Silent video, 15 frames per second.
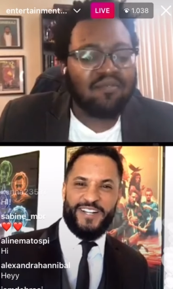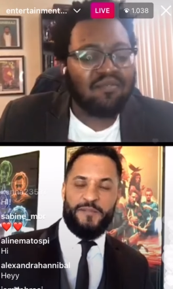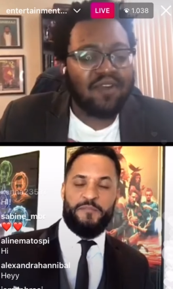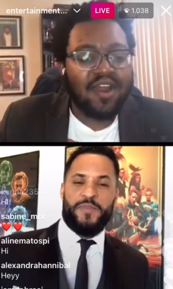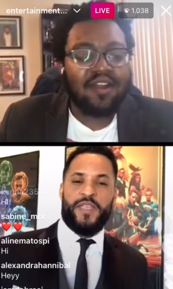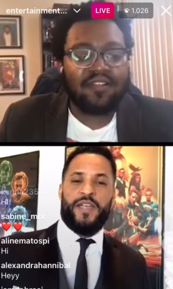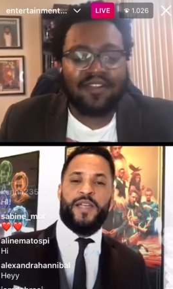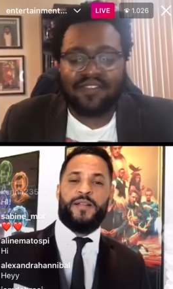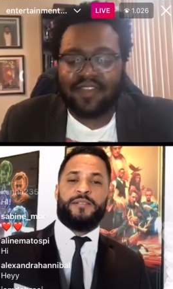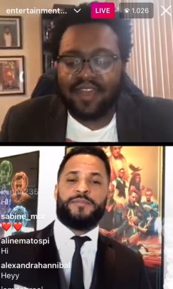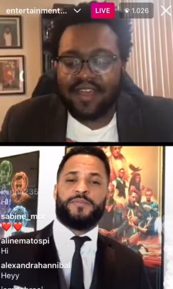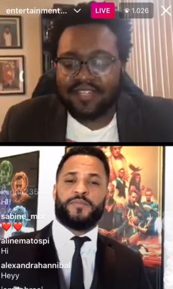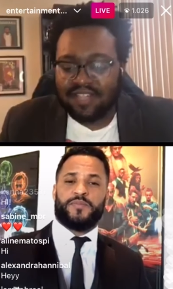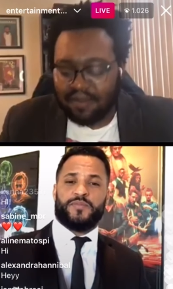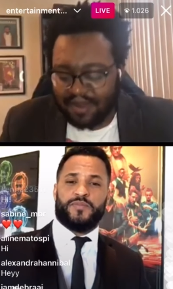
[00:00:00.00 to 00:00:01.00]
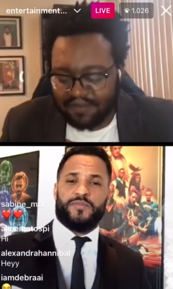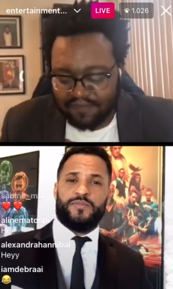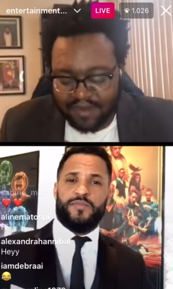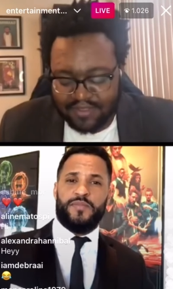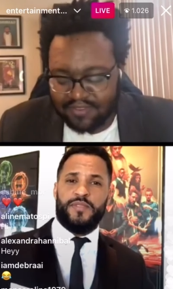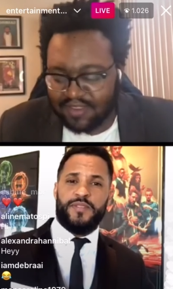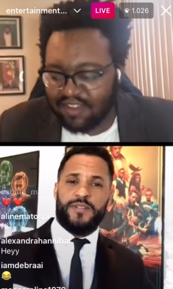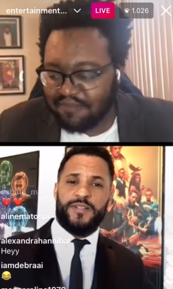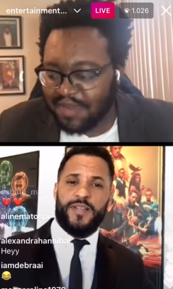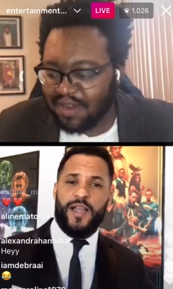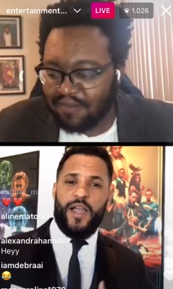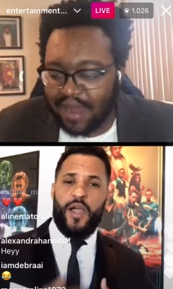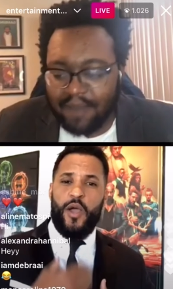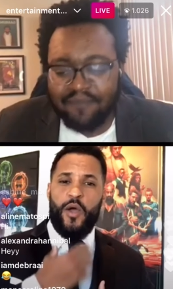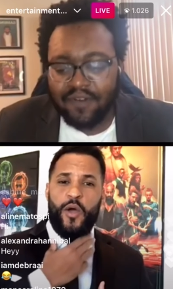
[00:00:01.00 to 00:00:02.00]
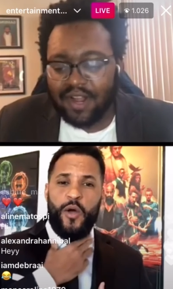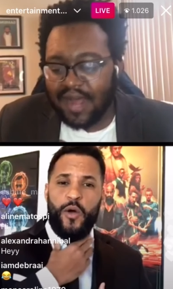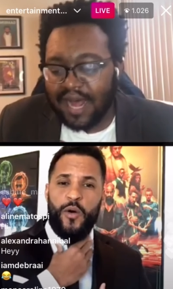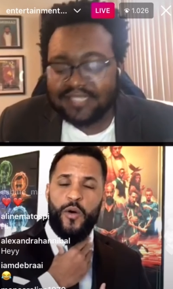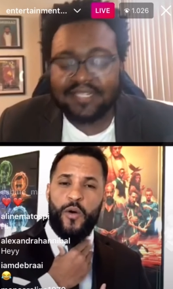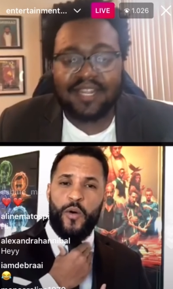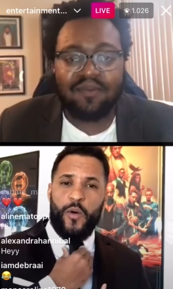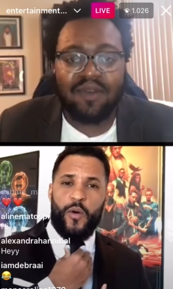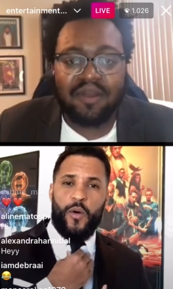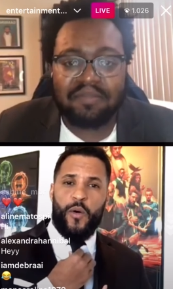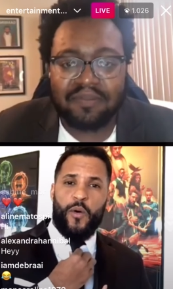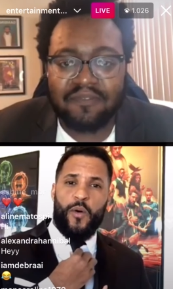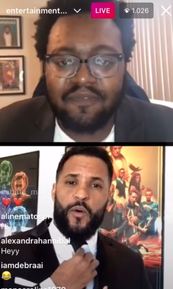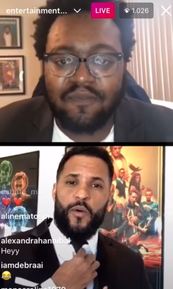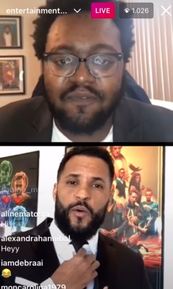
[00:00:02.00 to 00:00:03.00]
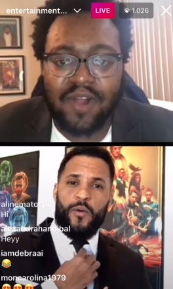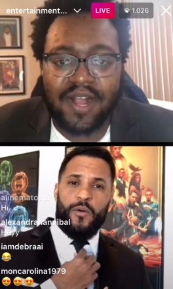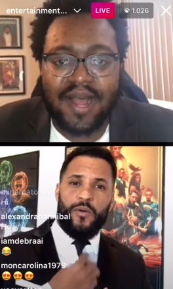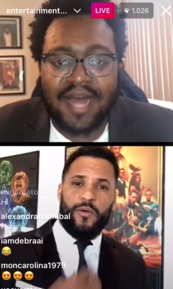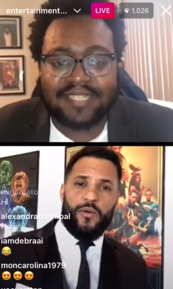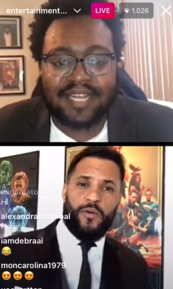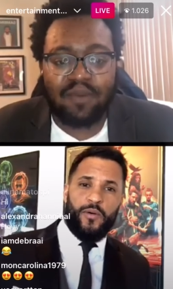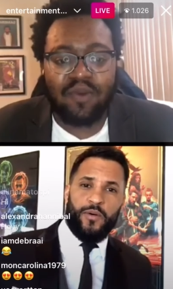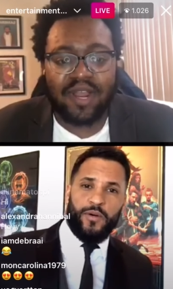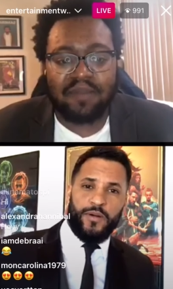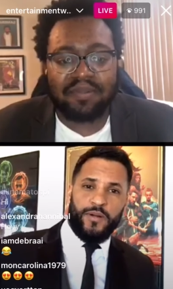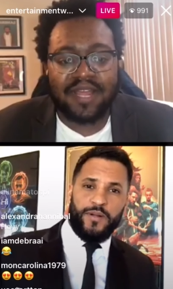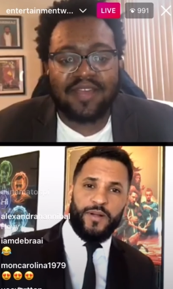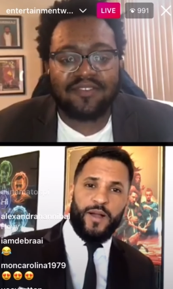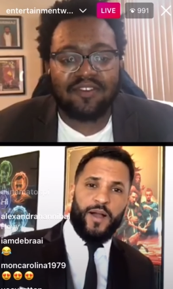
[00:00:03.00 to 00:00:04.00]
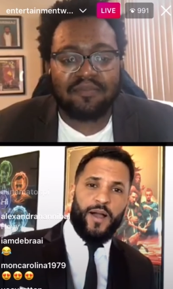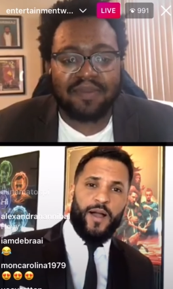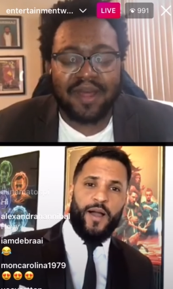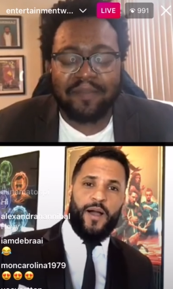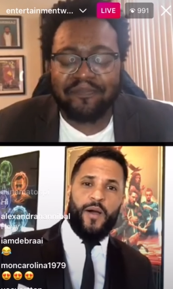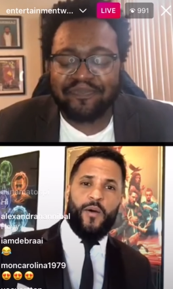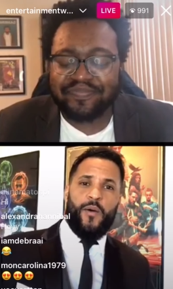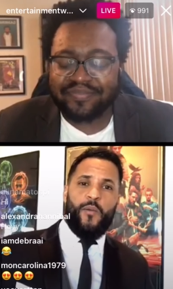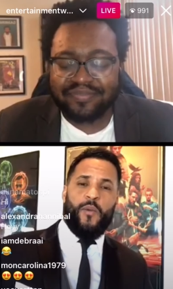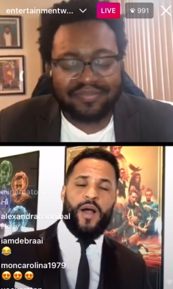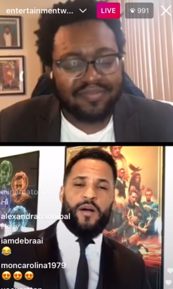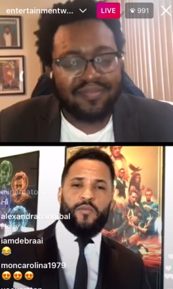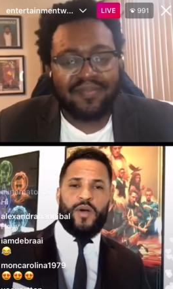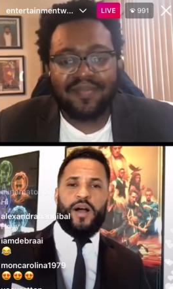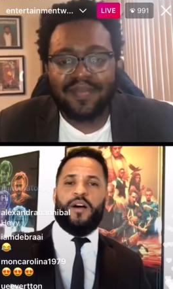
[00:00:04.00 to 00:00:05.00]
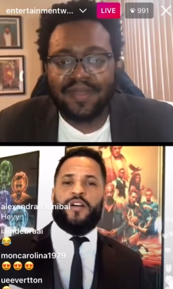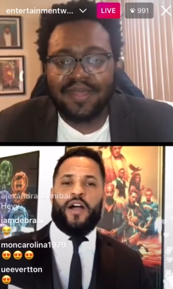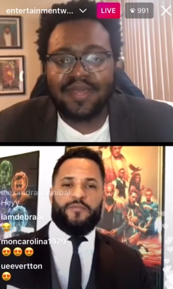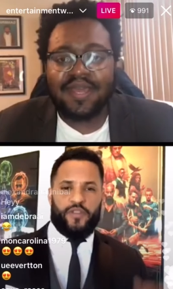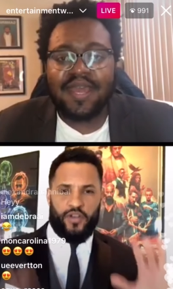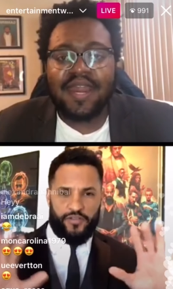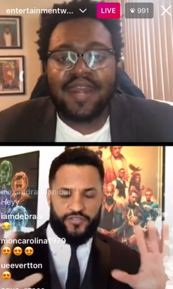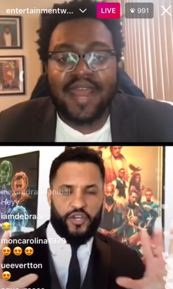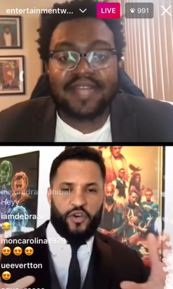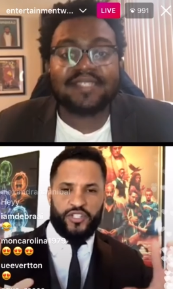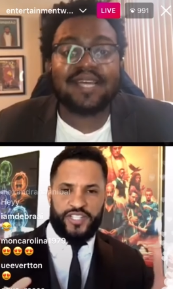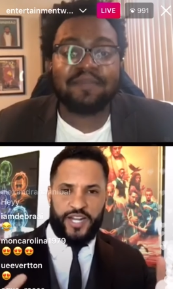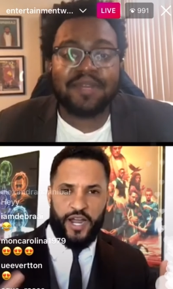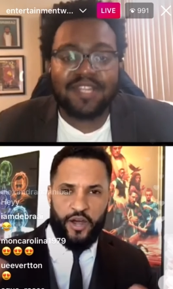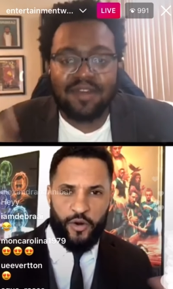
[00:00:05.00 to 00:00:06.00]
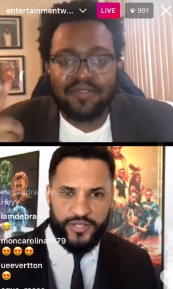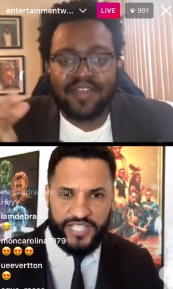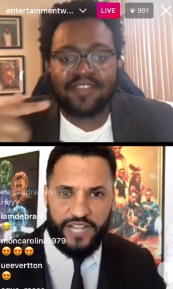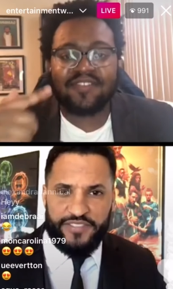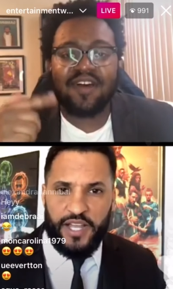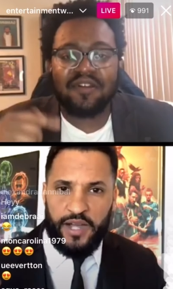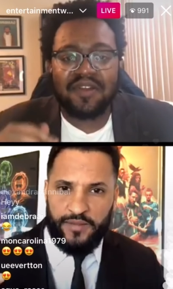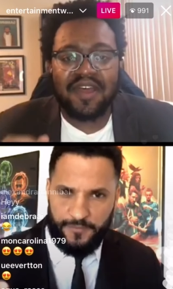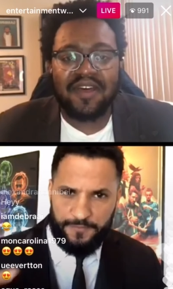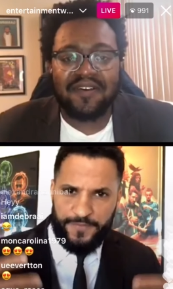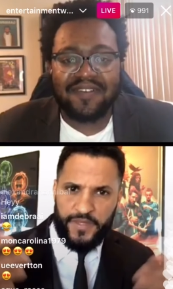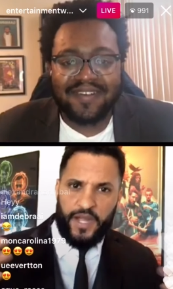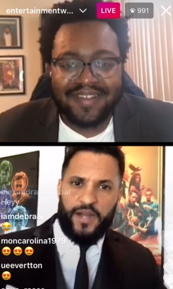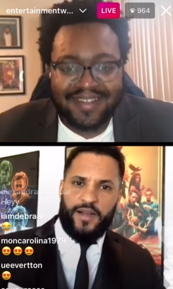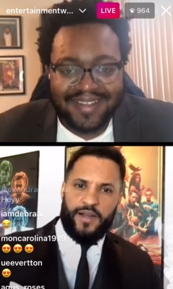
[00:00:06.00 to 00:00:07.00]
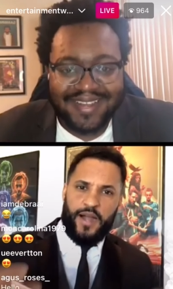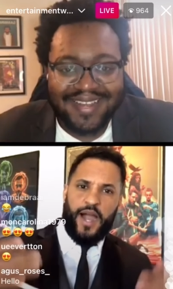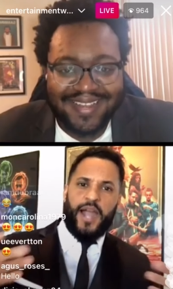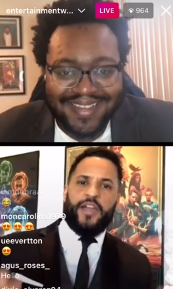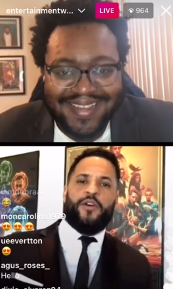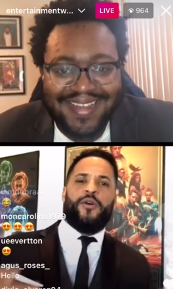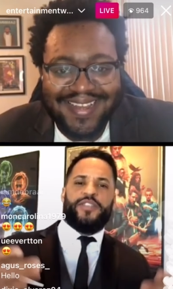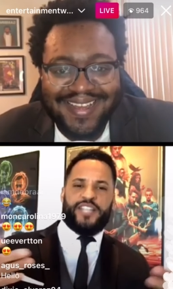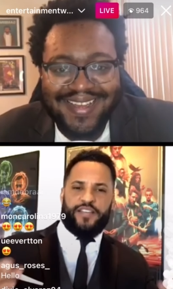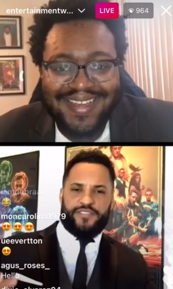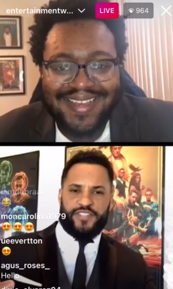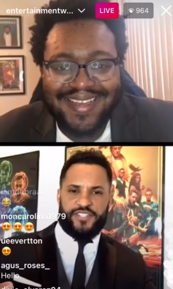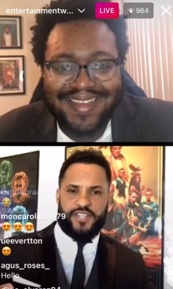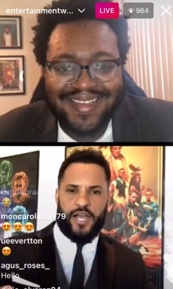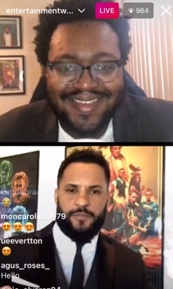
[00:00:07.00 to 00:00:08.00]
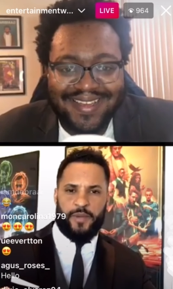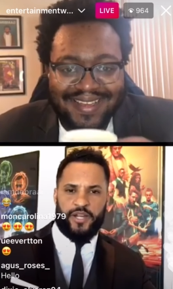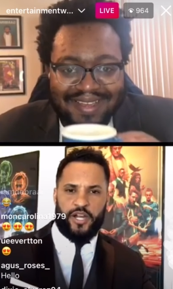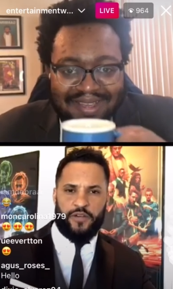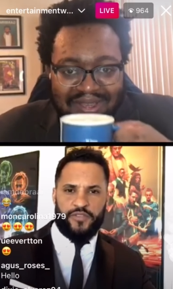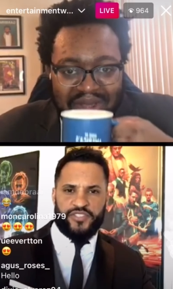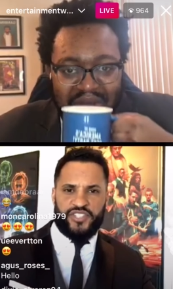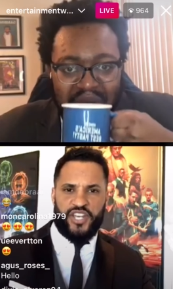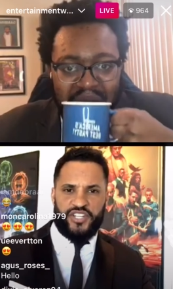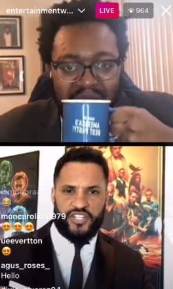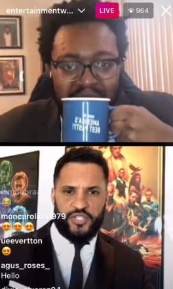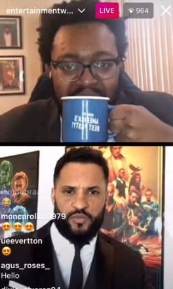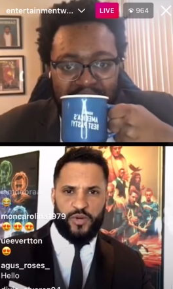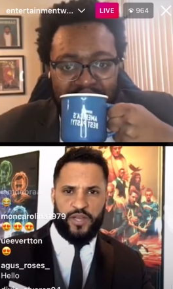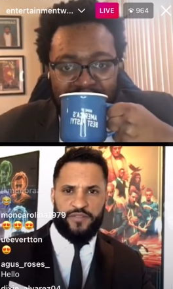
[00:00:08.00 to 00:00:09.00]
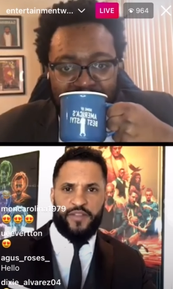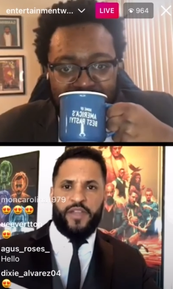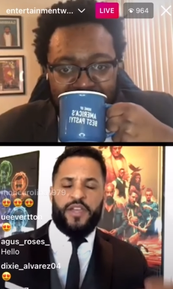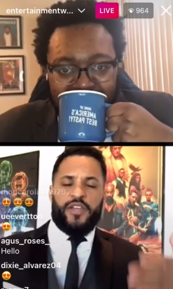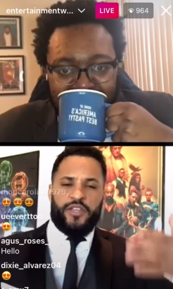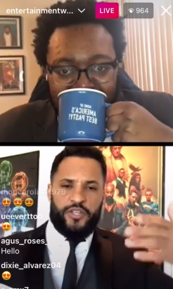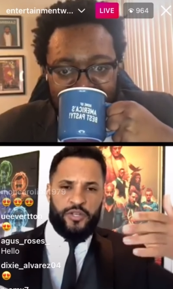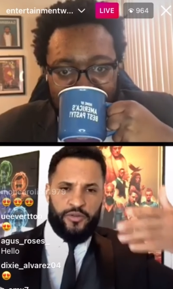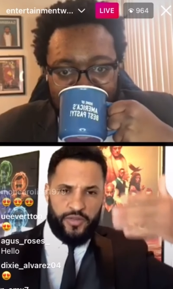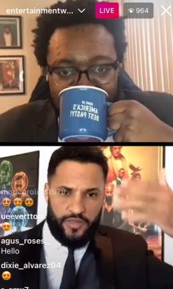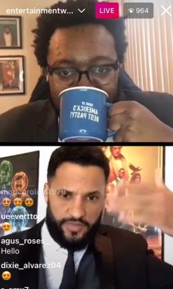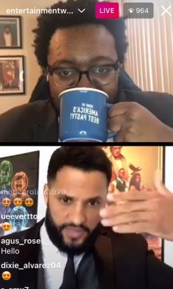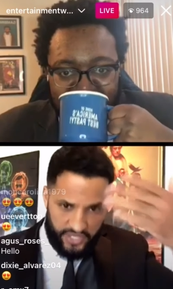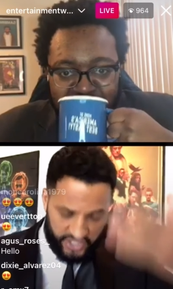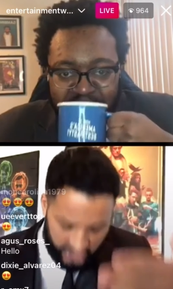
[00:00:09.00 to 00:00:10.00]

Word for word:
Speaker 1: rarely say because all my friends give me crap for constantly for constantly wearing a blazer. But
Speaker 2: well, well, next course, time we I do this, to, oh no! I always have to start my conversations with you, the